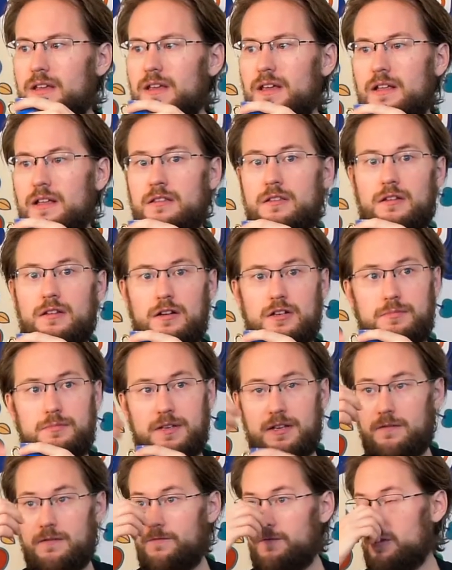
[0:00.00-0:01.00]
it's not to be
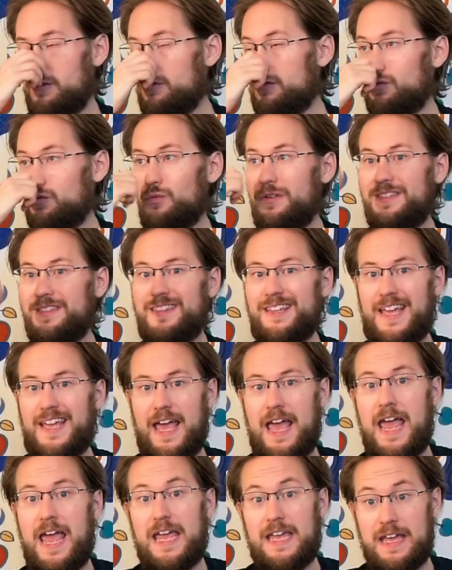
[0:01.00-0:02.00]
confused with the
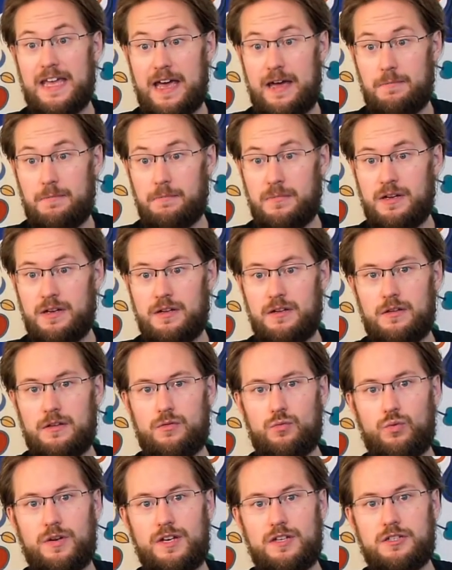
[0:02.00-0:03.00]
AM,
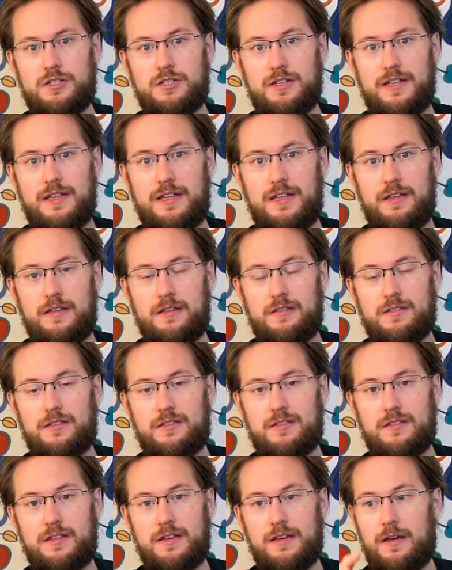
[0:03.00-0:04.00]
which
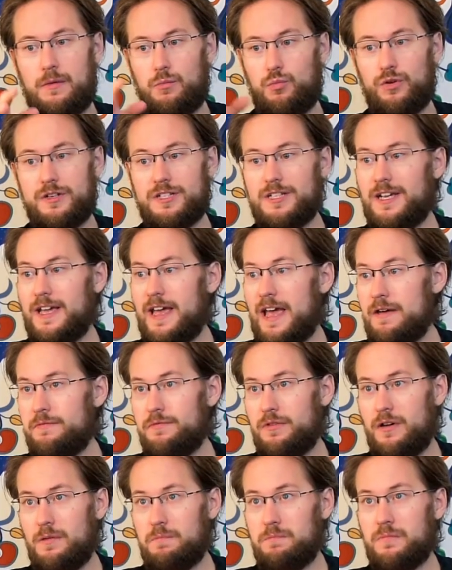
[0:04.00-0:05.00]
I have
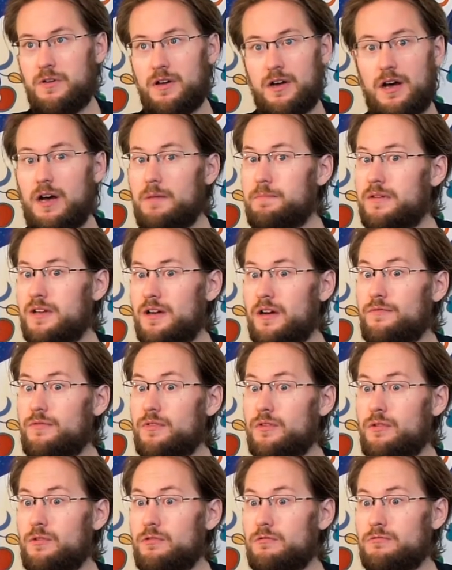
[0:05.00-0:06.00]
a copy of
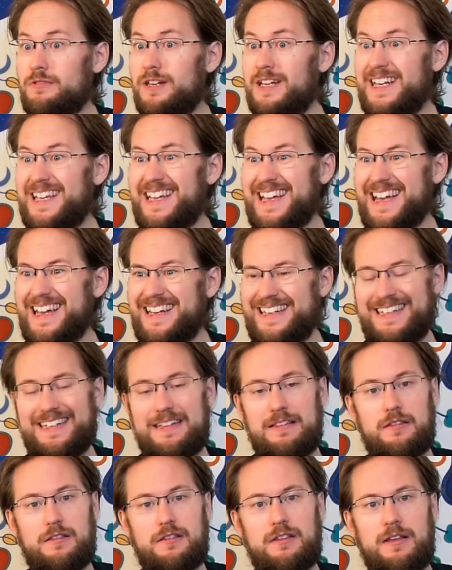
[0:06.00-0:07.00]
already, and
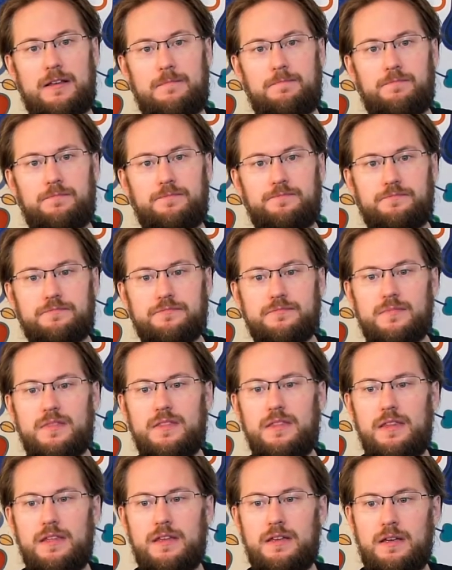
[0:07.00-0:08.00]
it's
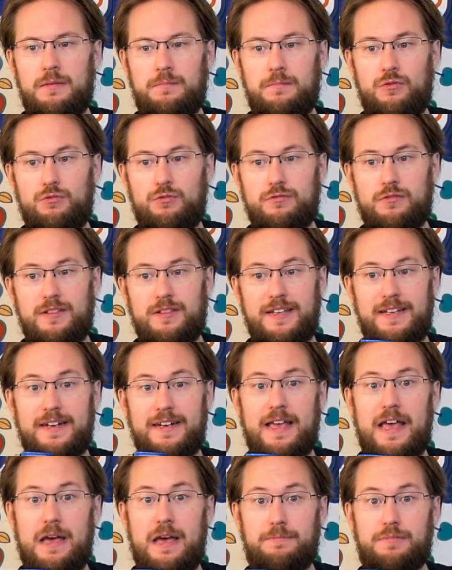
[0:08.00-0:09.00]
mostly an
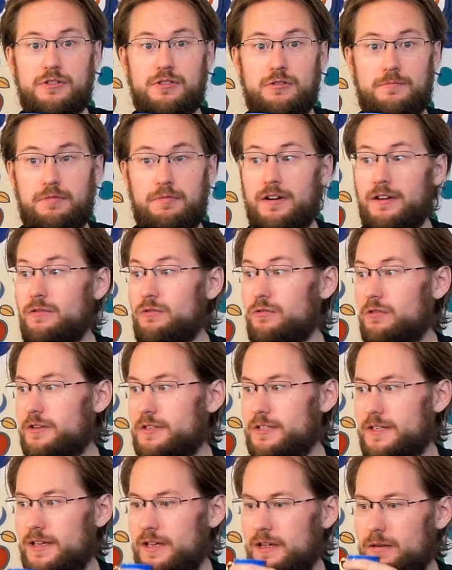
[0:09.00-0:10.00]
aperture
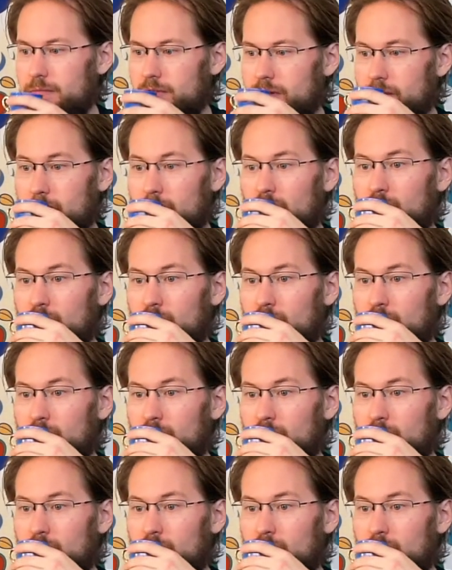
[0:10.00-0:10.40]
priority camera.